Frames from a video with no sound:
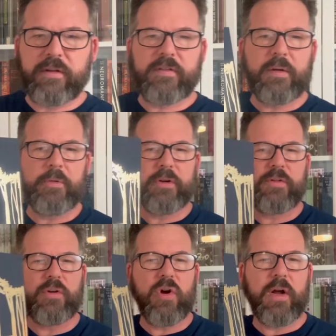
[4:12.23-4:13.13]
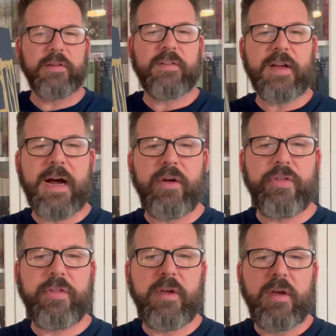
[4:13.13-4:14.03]
similar to Gone
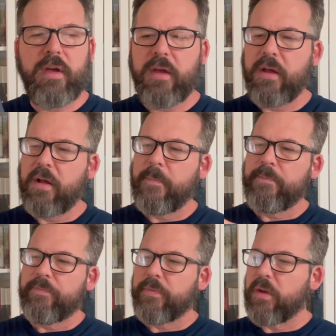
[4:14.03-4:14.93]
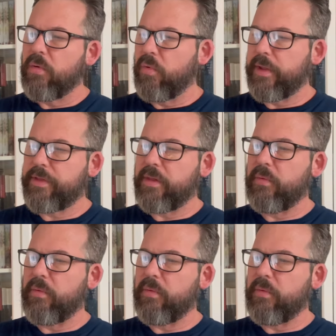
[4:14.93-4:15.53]
South with